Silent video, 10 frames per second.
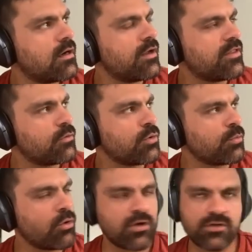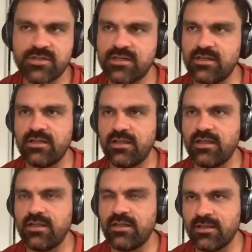I think we're more interested
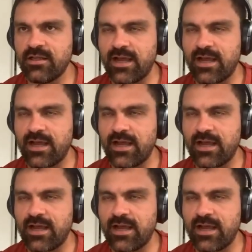in the